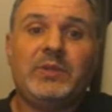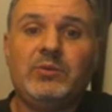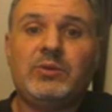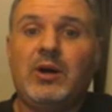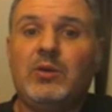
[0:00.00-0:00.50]
you
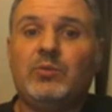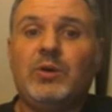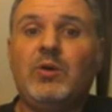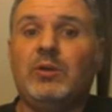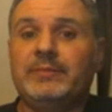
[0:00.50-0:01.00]
call
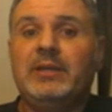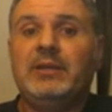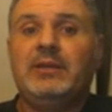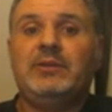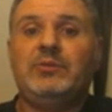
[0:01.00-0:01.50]
roll
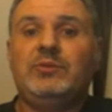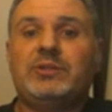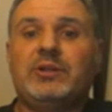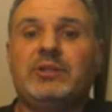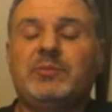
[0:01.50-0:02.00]
you
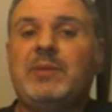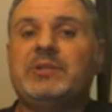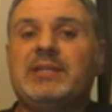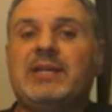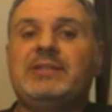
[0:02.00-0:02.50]
start to
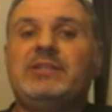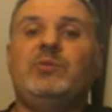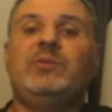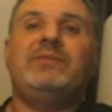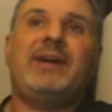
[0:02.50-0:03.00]
publicize it
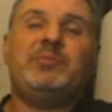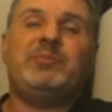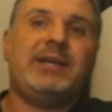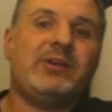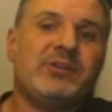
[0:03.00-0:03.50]
you invite
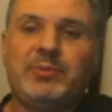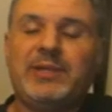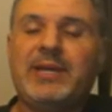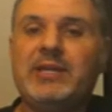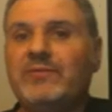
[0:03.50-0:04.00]
players to
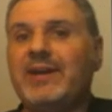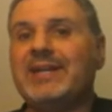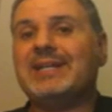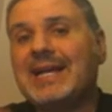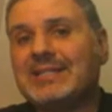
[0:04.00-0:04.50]
play you
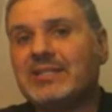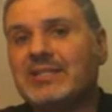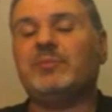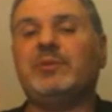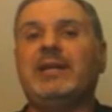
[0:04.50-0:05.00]
invite classes to